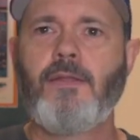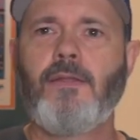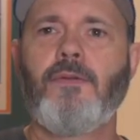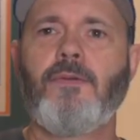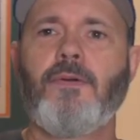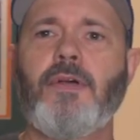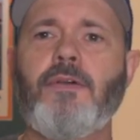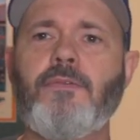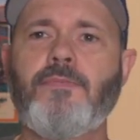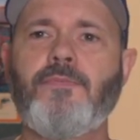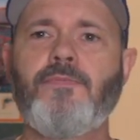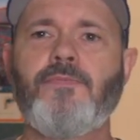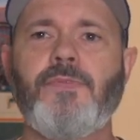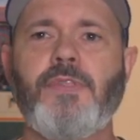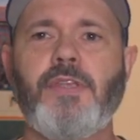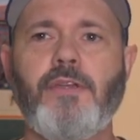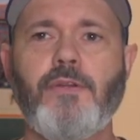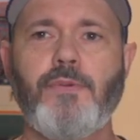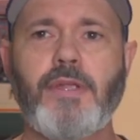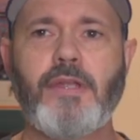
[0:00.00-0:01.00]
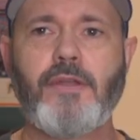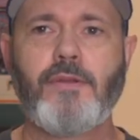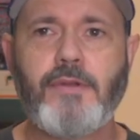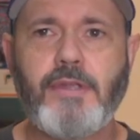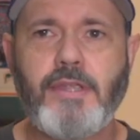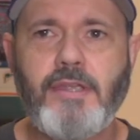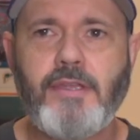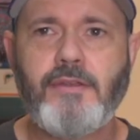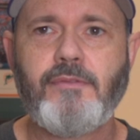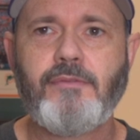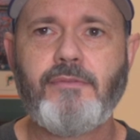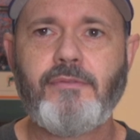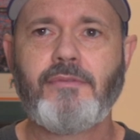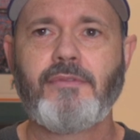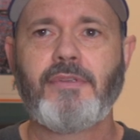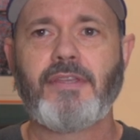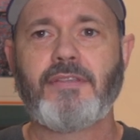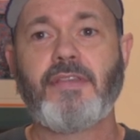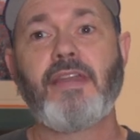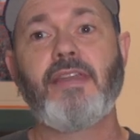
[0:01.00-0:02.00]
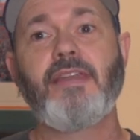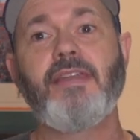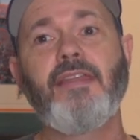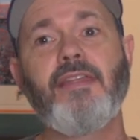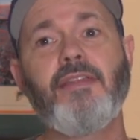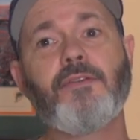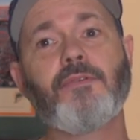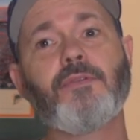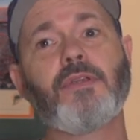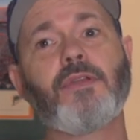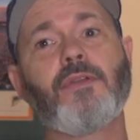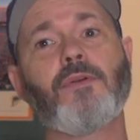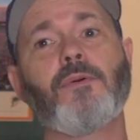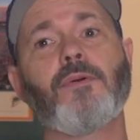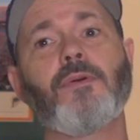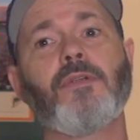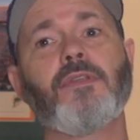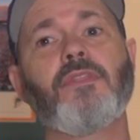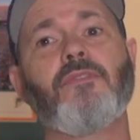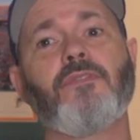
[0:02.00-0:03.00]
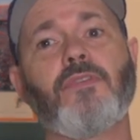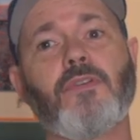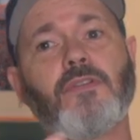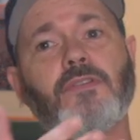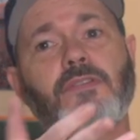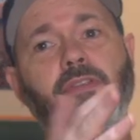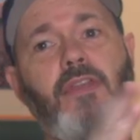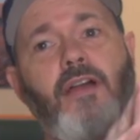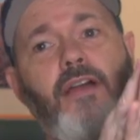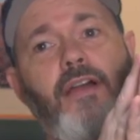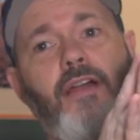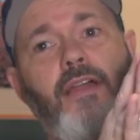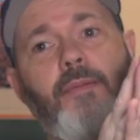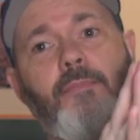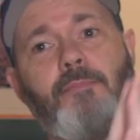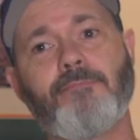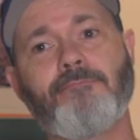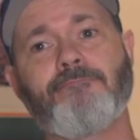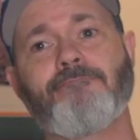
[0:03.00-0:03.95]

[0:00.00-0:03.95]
Well, here we go again, because I didn't record the first time.